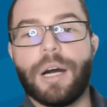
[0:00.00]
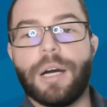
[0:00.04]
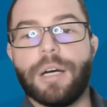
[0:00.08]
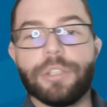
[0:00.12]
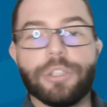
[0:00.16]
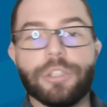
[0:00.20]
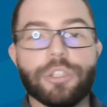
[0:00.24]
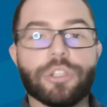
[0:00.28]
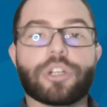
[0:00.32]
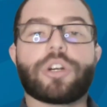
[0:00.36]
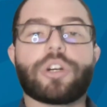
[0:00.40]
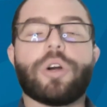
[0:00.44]

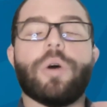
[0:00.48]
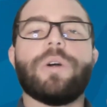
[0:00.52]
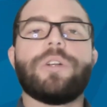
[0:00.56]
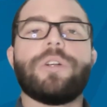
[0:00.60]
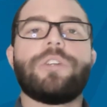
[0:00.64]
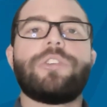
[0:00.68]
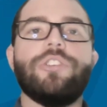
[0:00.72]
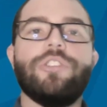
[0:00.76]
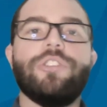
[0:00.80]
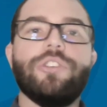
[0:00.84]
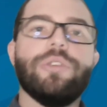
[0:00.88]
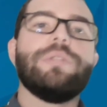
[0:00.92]
you're going
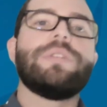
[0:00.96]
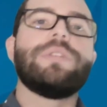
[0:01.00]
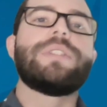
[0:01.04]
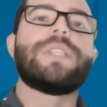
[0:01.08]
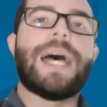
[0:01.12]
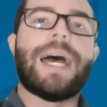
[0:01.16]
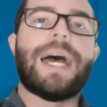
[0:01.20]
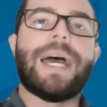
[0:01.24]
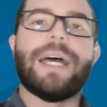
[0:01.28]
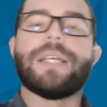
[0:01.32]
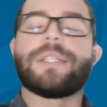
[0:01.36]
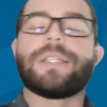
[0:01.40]
to use
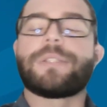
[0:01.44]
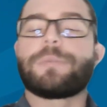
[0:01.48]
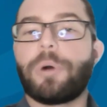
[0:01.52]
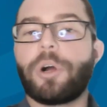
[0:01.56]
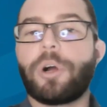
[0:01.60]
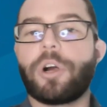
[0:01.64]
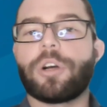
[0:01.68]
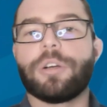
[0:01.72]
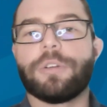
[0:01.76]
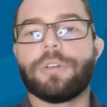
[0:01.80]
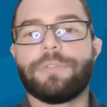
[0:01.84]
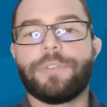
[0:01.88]
that as
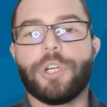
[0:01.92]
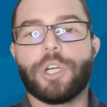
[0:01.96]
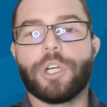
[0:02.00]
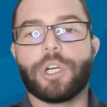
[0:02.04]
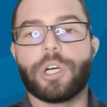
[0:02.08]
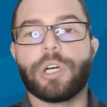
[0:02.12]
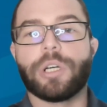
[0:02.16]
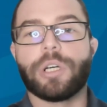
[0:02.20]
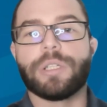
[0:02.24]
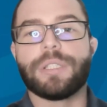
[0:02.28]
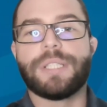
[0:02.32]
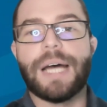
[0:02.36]
part of
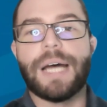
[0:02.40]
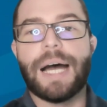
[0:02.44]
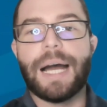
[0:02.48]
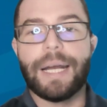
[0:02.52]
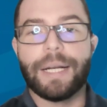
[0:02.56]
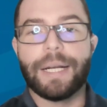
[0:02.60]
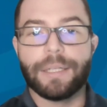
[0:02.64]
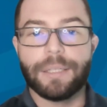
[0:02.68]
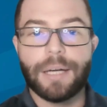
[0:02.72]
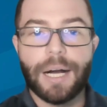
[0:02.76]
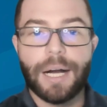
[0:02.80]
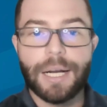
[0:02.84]
your
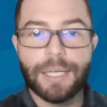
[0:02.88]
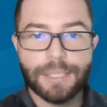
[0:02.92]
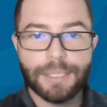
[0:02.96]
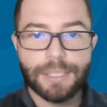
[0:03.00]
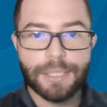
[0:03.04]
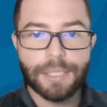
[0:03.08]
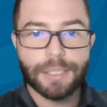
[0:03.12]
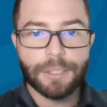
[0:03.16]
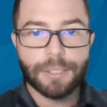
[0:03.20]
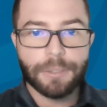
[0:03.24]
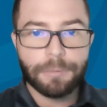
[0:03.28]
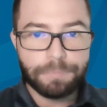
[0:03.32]

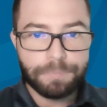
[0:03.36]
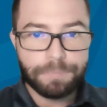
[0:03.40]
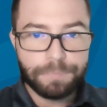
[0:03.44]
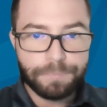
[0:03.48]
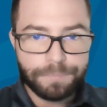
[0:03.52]
diagnostic.